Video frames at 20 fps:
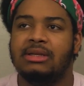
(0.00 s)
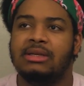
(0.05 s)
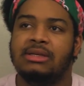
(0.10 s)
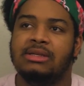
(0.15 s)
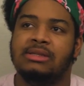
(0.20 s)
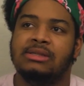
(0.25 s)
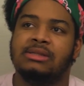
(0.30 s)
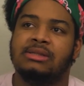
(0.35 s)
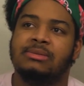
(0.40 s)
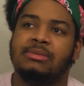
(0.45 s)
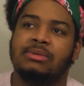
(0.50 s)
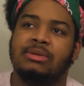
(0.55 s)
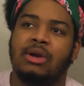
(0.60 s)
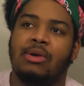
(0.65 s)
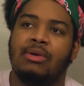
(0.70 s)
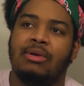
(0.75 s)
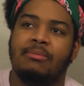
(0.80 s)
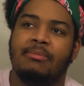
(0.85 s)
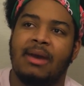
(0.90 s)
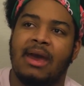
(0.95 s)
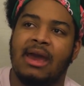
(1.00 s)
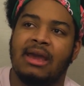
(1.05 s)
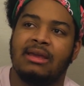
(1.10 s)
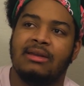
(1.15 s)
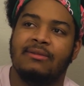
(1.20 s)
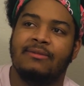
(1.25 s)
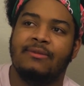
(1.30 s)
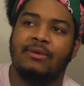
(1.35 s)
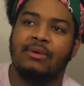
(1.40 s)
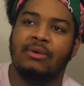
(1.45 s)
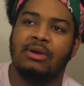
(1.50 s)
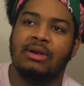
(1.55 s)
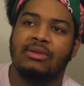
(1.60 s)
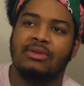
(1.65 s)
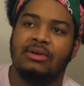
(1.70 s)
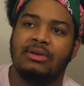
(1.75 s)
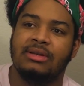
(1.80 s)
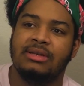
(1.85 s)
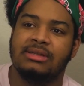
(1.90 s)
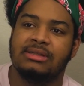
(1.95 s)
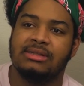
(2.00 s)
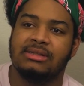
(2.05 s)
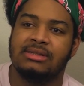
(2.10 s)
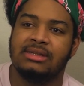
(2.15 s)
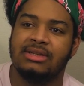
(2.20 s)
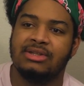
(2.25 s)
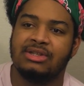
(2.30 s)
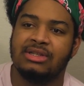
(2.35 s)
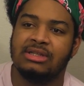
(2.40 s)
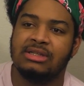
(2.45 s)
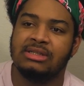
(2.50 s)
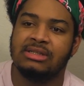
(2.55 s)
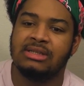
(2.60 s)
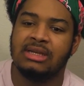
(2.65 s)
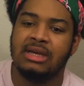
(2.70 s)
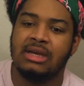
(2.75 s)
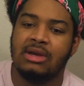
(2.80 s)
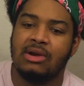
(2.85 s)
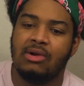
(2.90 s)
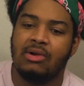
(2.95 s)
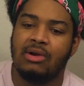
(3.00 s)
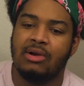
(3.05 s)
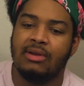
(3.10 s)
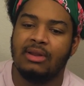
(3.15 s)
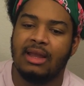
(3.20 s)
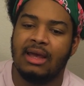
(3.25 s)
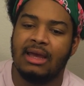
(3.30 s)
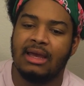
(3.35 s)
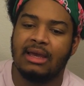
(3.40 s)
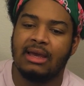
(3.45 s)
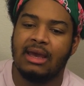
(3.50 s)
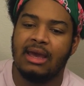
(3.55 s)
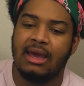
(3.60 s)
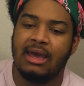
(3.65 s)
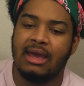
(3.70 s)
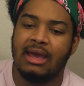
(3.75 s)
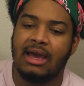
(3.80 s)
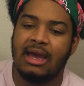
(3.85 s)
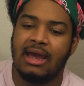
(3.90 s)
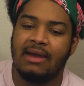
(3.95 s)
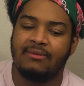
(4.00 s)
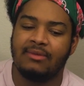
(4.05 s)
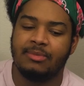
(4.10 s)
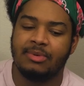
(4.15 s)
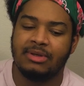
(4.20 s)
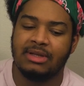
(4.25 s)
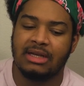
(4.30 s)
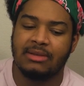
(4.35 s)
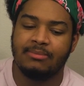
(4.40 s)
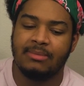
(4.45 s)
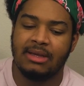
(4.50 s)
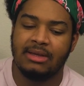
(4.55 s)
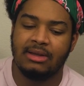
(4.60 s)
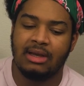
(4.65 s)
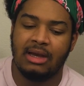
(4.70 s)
He's going back and forth on his decisions on like, hey, I have to protect Atlas.